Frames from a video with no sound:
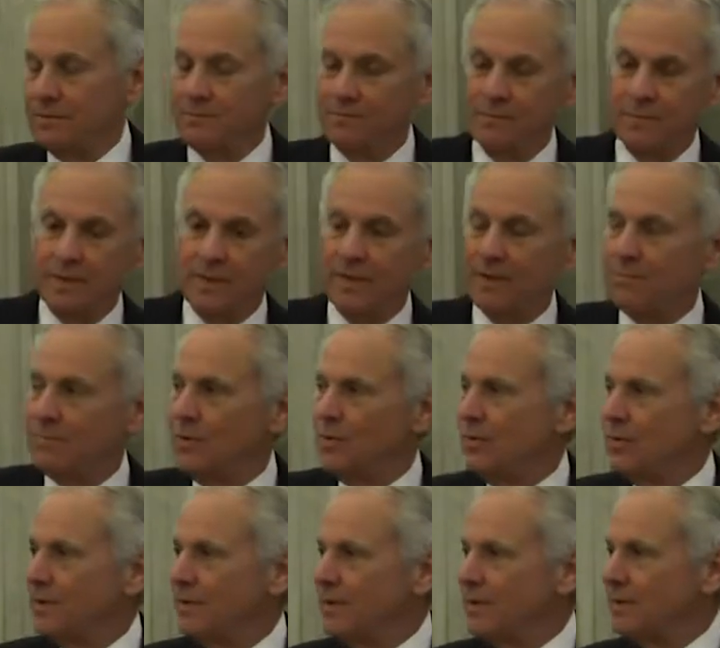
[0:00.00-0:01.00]
forget
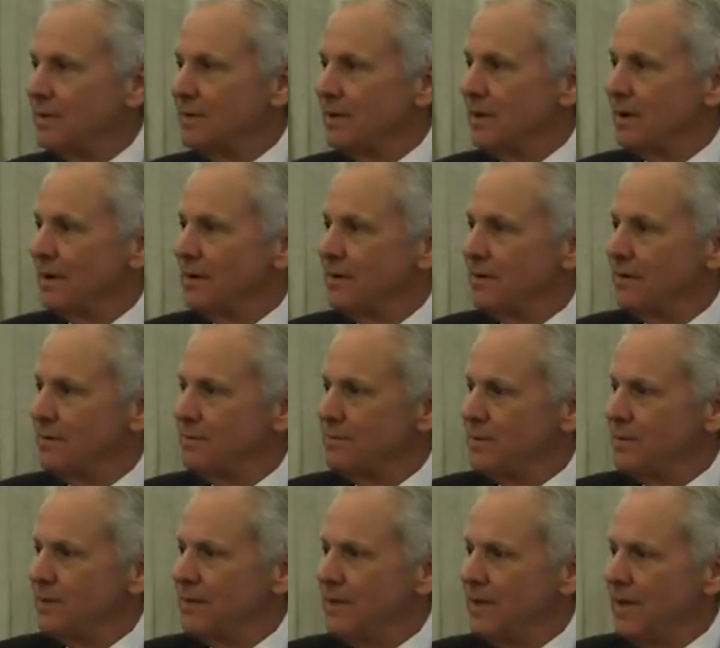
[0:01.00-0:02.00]
more than I learn,
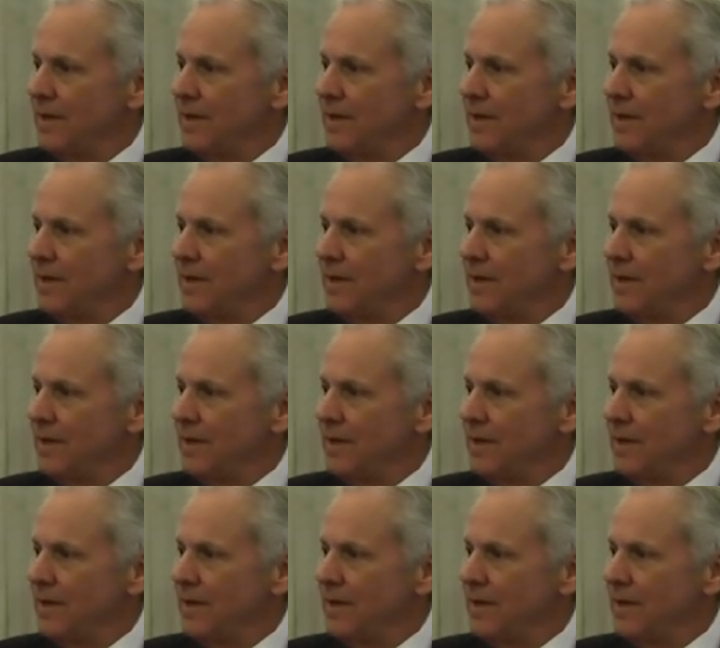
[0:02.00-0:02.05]
but